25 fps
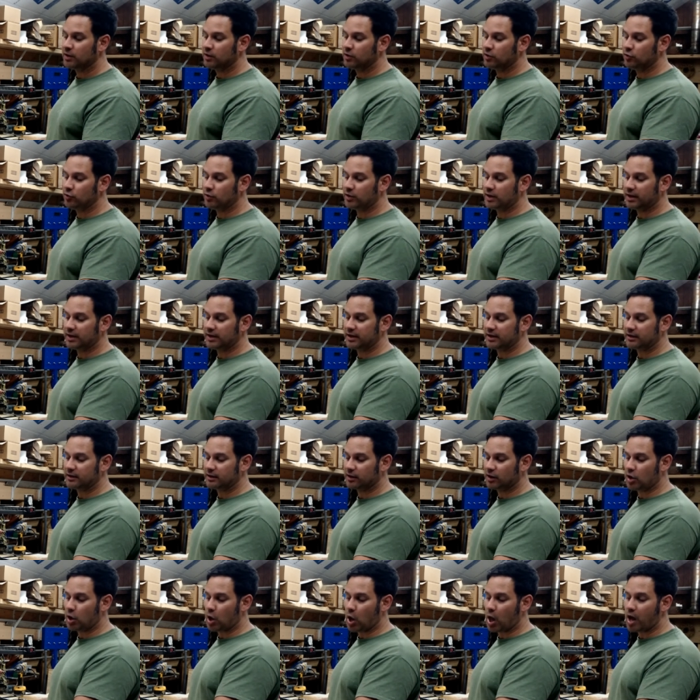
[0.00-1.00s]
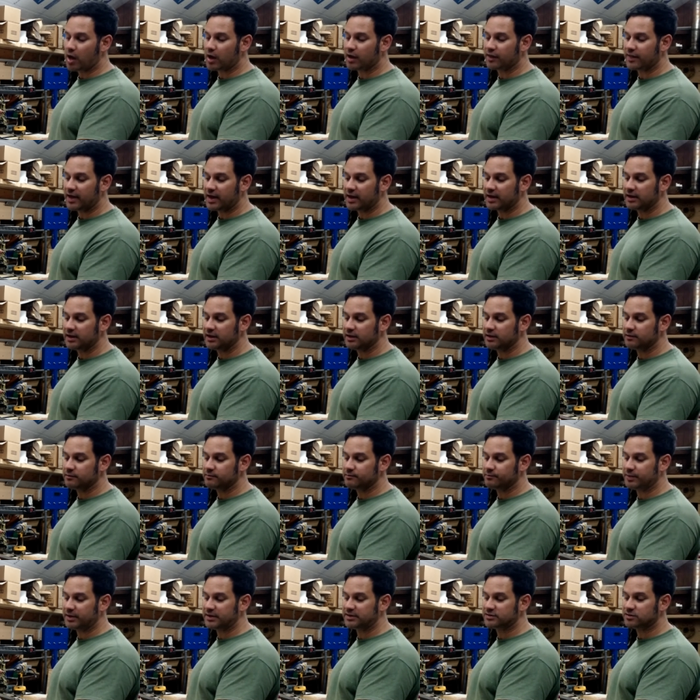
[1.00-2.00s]
you can clock that
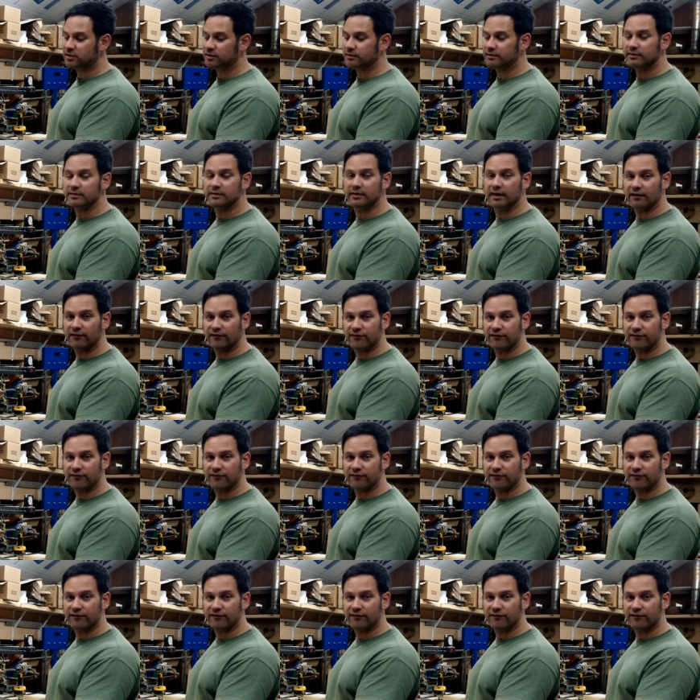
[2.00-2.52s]
in based on